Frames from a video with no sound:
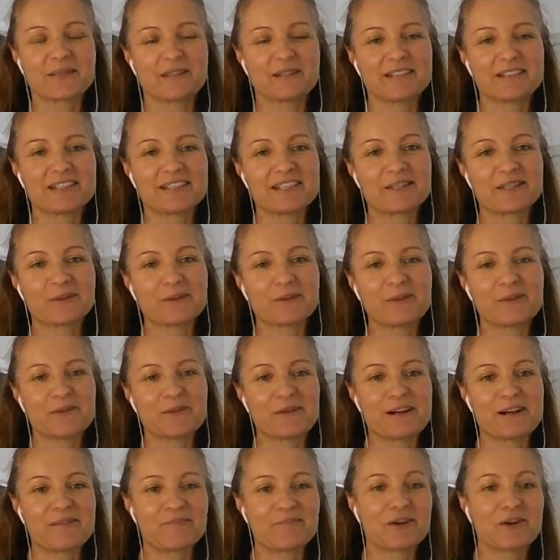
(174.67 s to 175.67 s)
Until
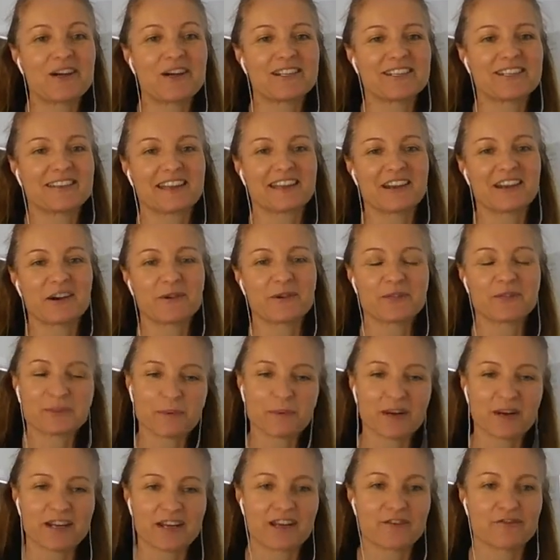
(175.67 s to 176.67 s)
prior to that, I was
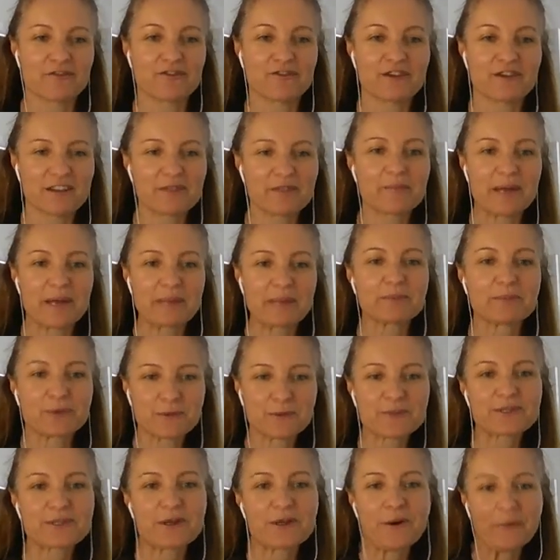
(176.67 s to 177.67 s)
working for other people.
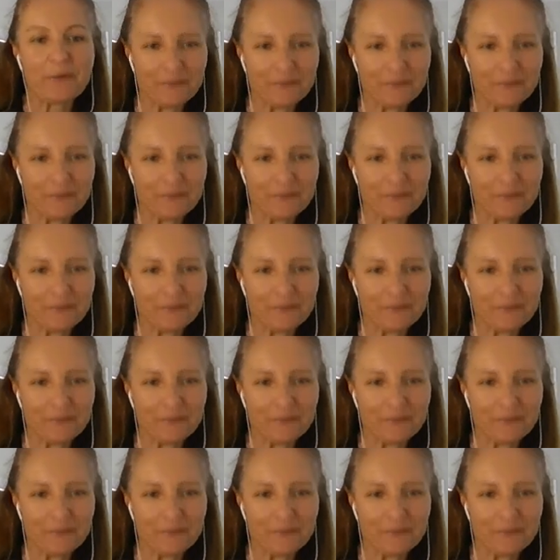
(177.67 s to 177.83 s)
So.